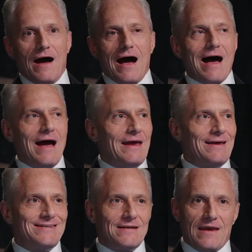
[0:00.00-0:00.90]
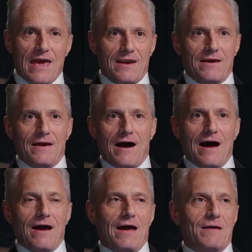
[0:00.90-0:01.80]
I didn't get it.
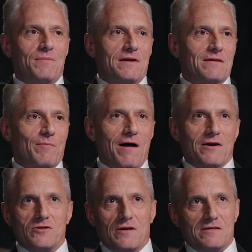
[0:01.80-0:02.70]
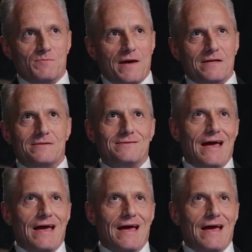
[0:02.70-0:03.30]
I had been in the blockchain space